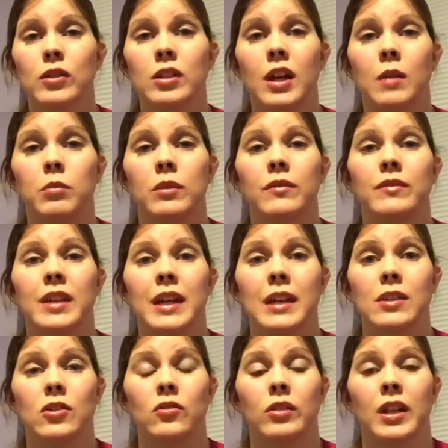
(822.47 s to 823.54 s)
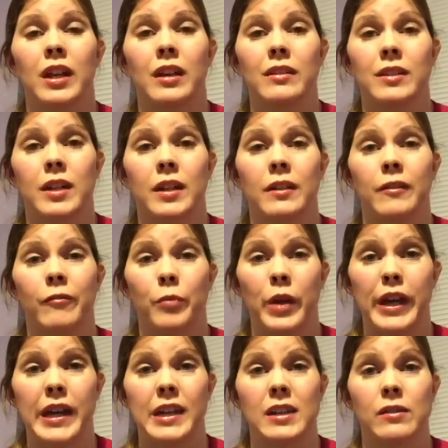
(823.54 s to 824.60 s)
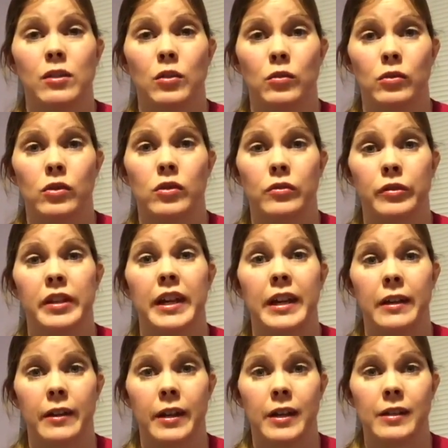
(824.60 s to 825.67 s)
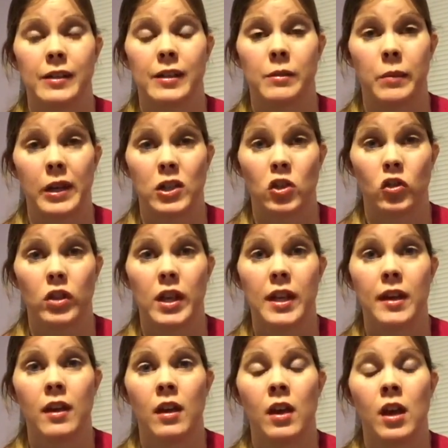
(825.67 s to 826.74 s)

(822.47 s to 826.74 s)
couple of days, you'll get a ton of pain in those 3 areas especially.